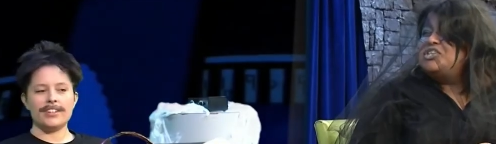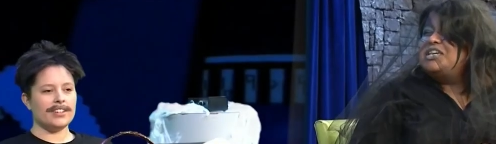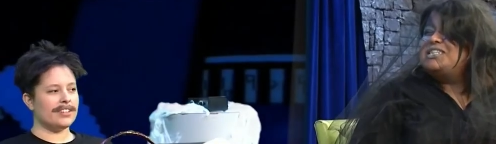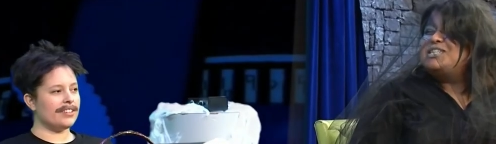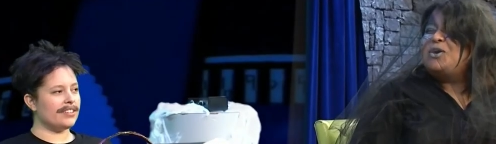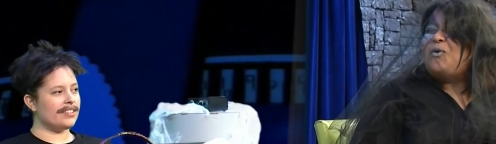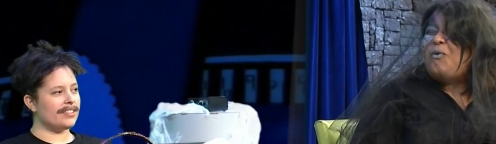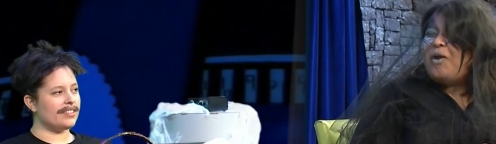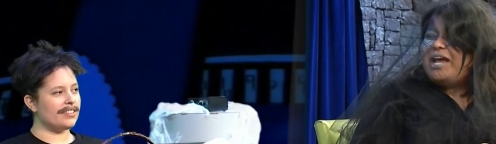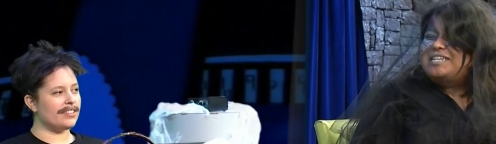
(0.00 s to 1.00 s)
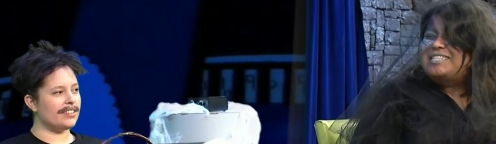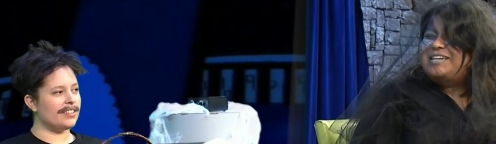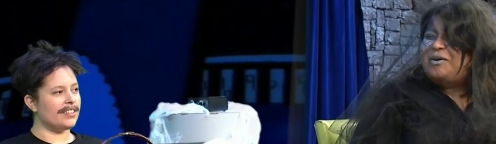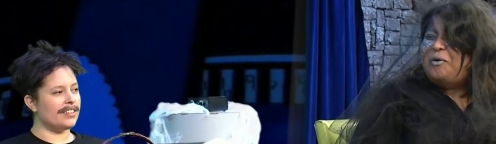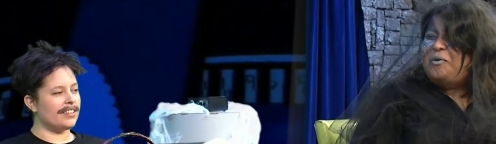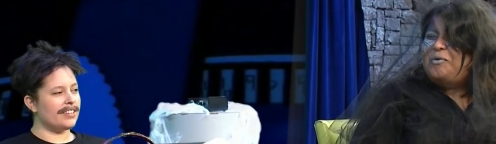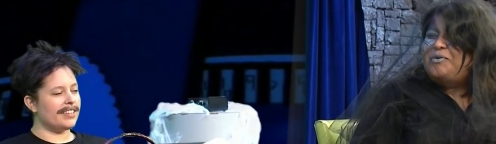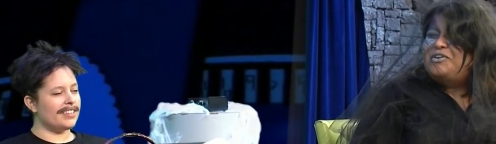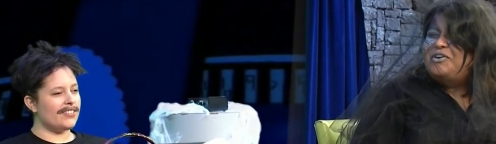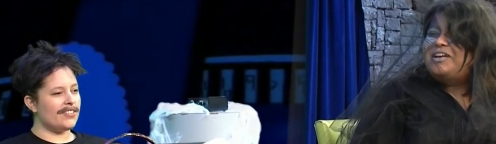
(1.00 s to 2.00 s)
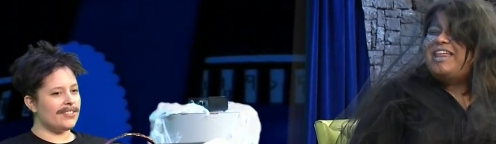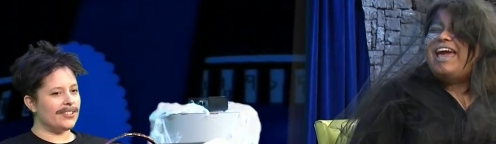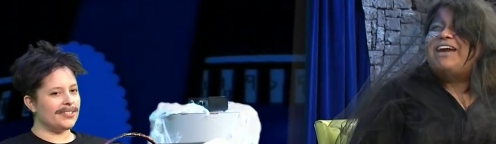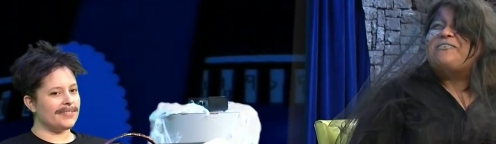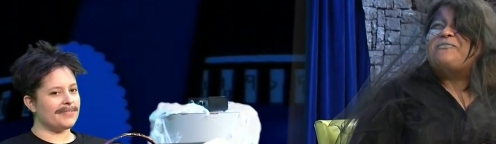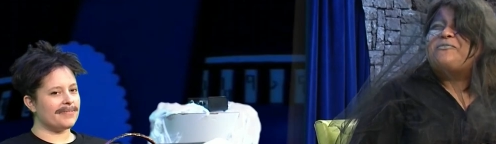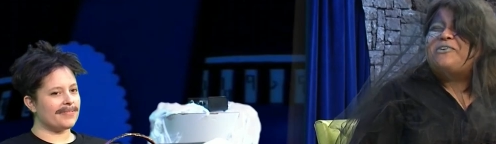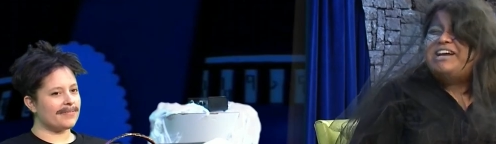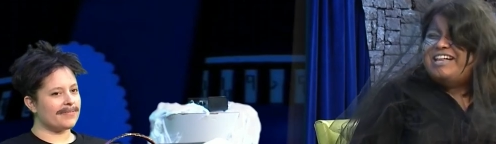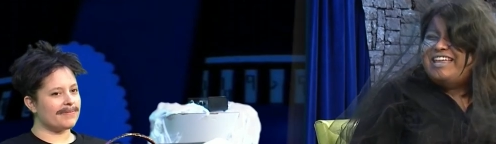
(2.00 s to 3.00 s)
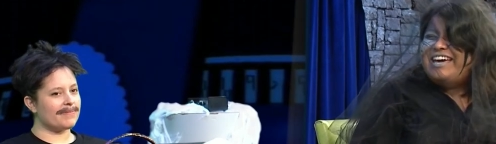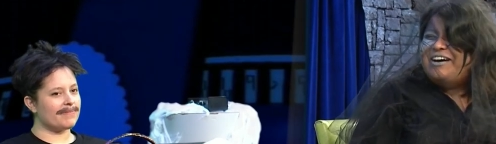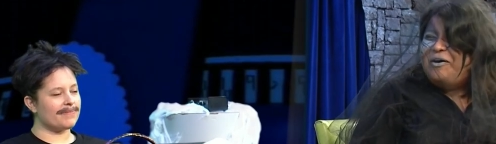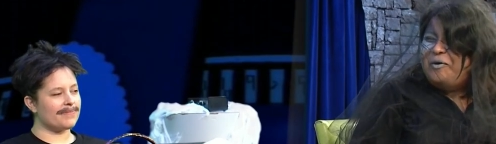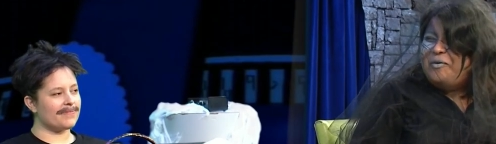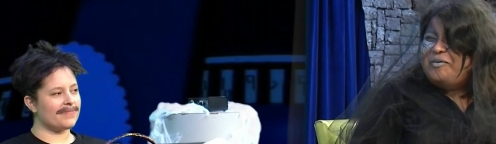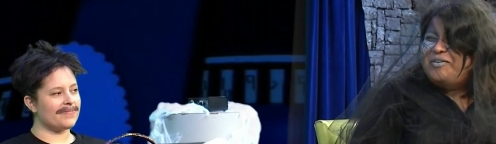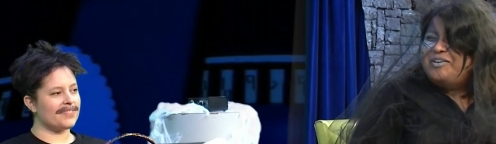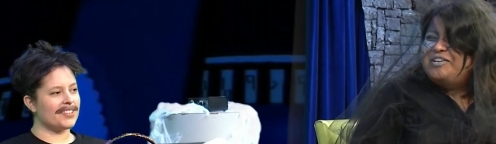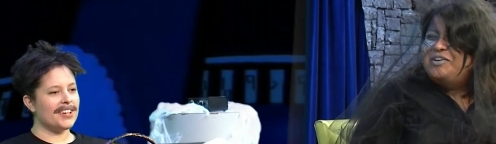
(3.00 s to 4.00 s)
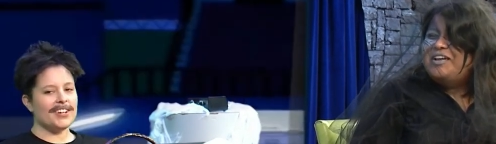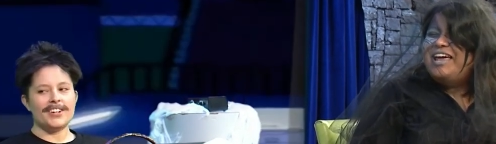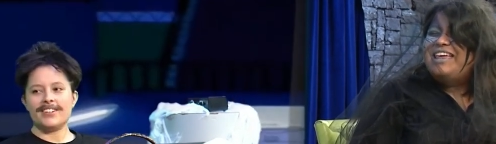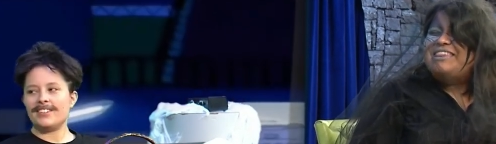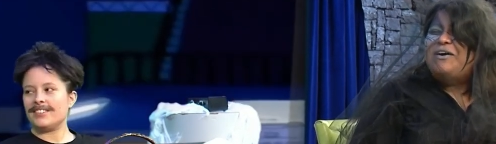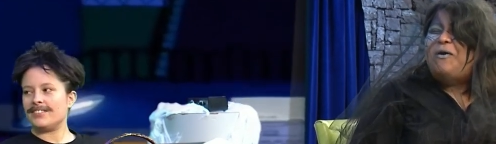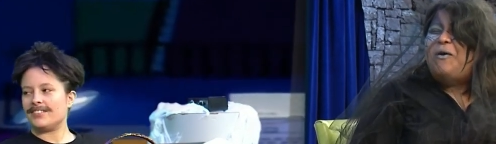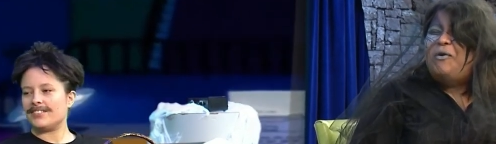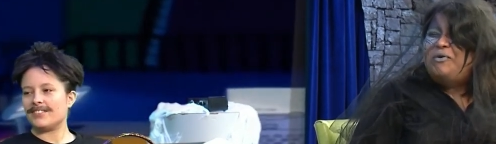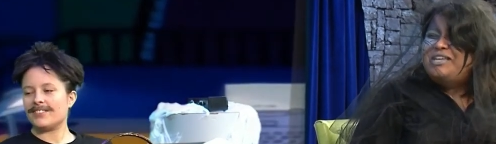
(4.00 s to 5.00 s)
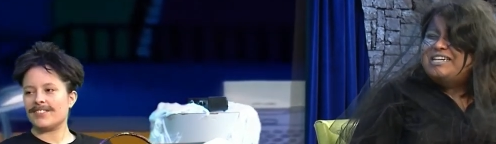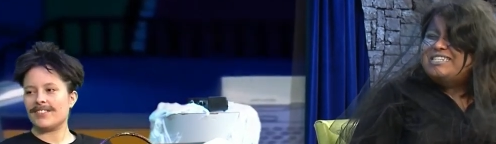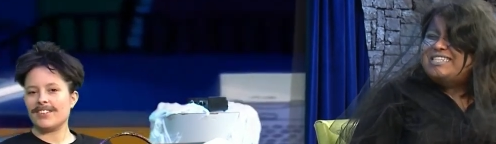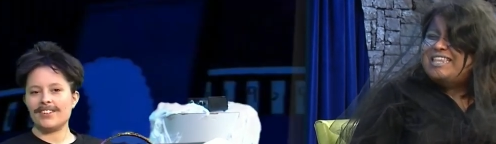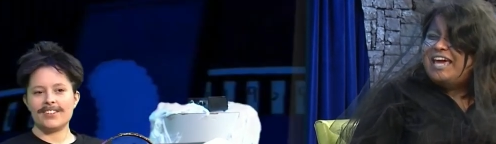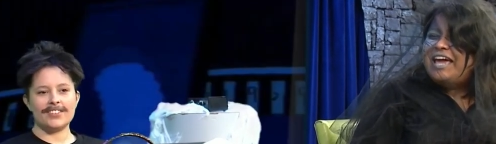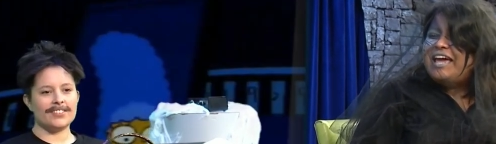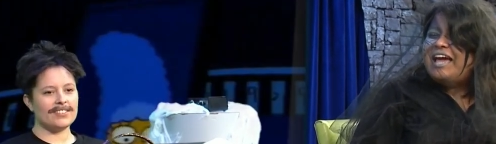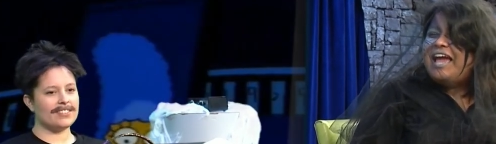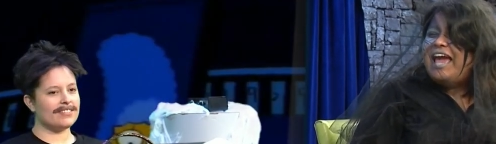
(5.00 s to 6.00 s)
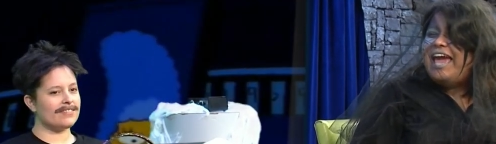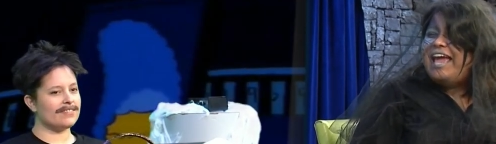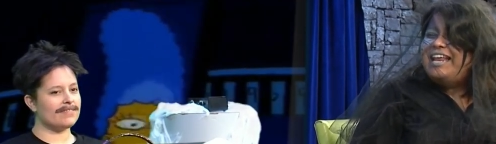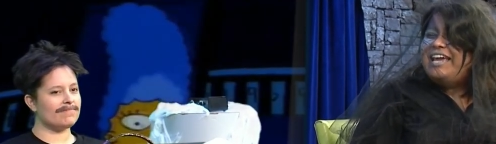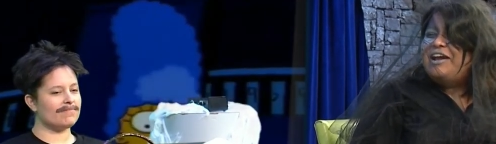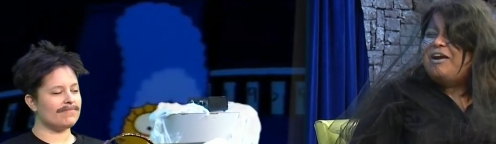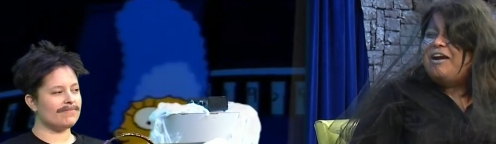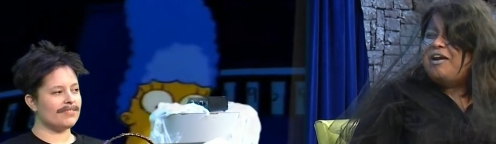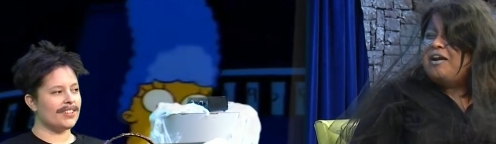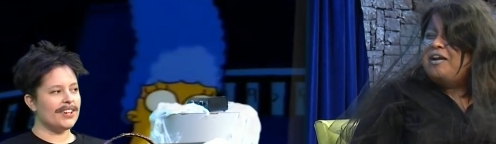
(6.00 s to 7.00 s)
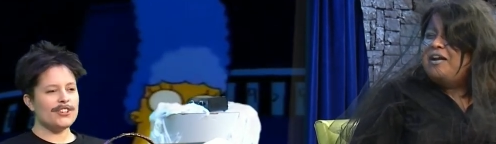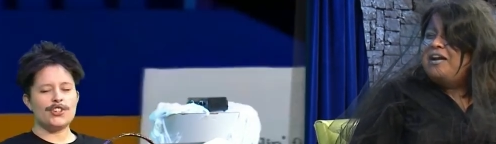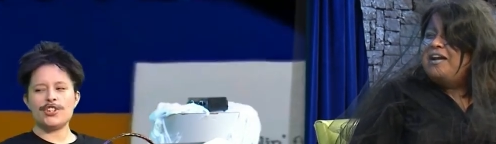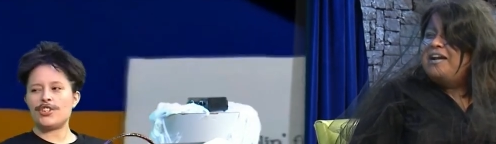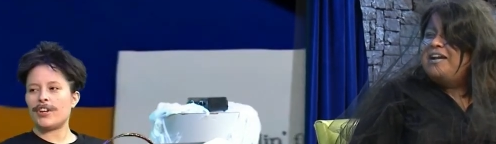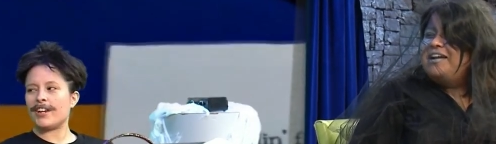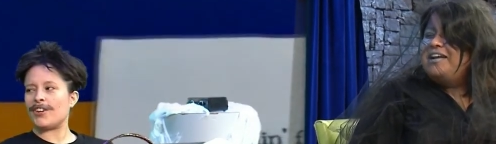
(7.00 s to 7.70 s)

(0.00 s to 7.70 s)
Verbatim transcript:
Speaker 1: She's crazy old. You're like really old. You're well, like the oldest thing in here. She's like